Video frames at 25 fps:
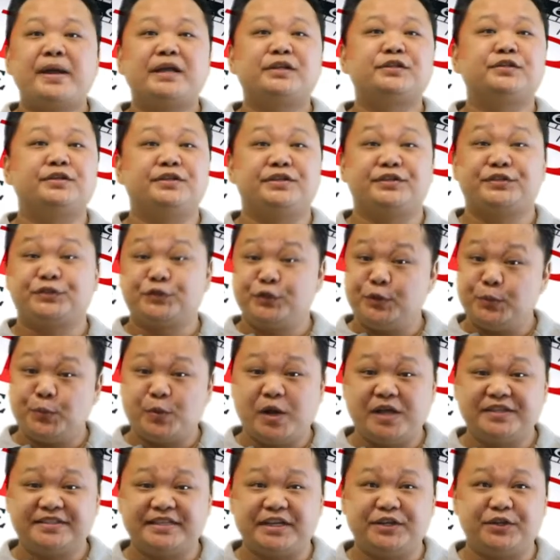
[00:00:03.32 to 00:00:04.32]
back to the
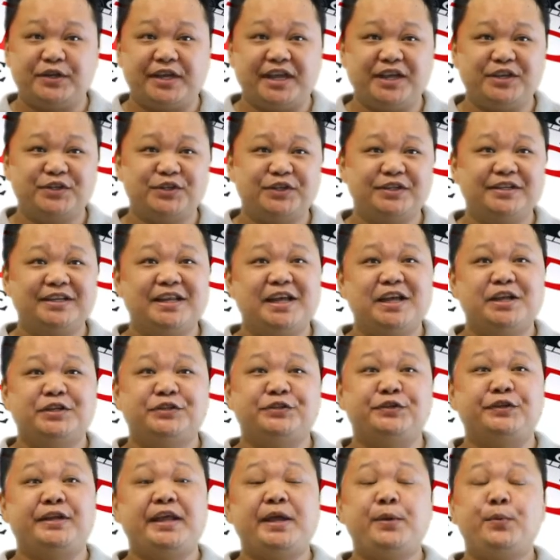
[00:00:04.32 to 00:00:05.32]
Streetwise Education.
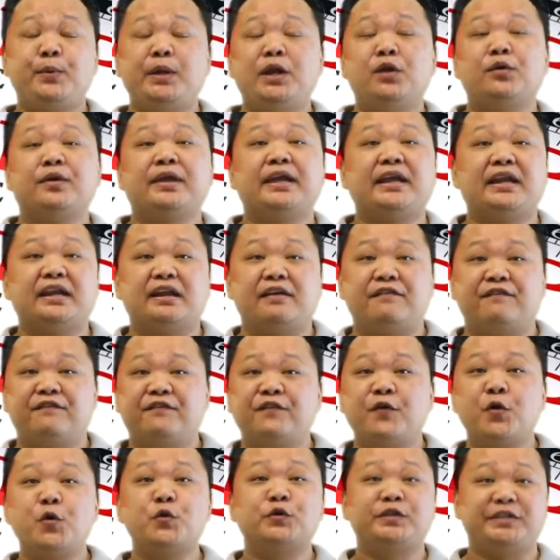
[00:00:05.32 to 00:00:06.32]
Today we're looking at the
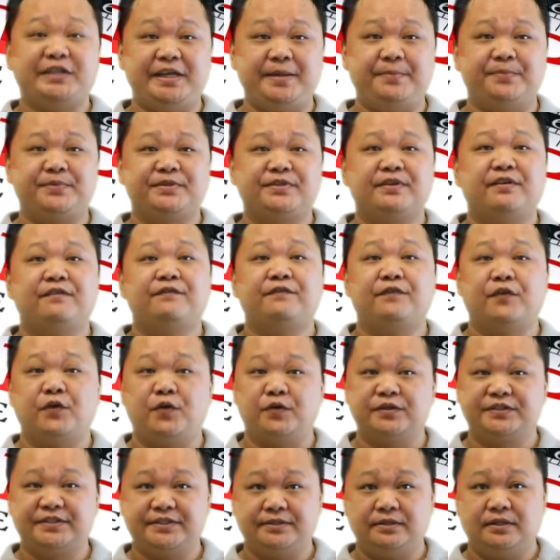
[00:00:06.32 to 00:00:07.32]
4 tips
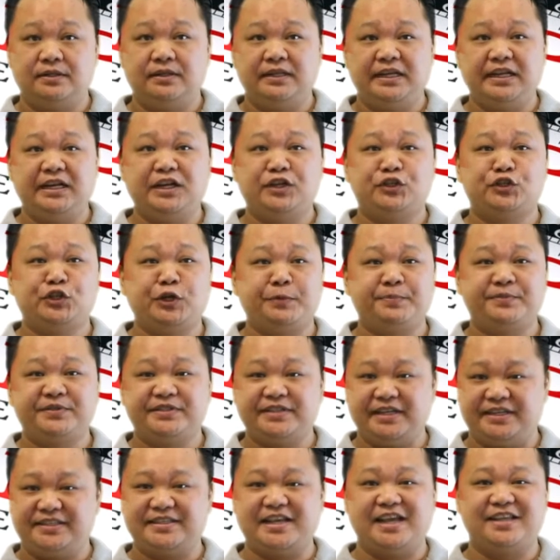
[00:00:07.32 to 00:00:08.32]
for leadership
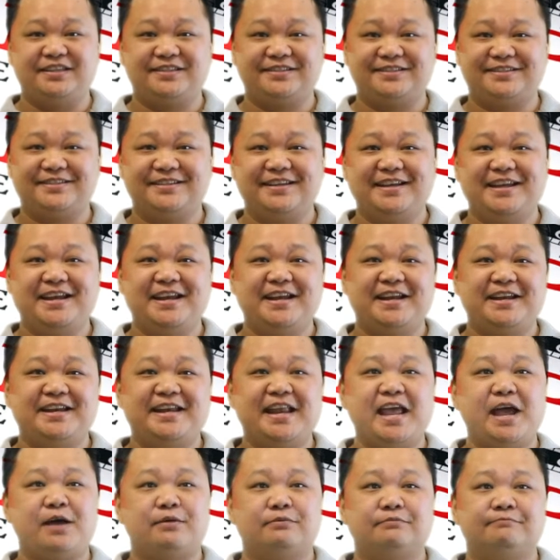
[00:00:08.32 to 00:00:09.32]
success.
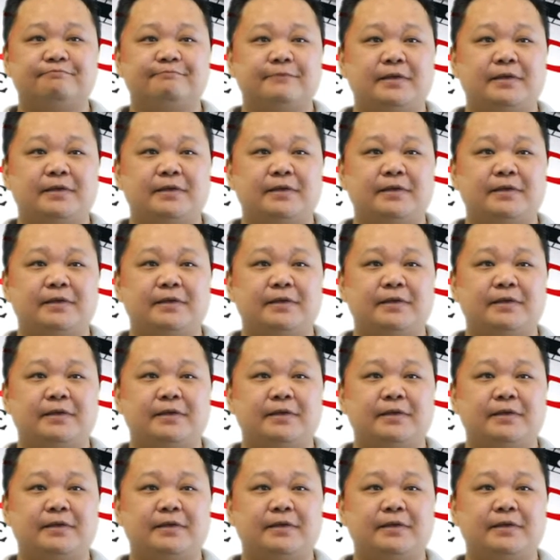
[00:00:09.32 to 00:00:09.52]
Now,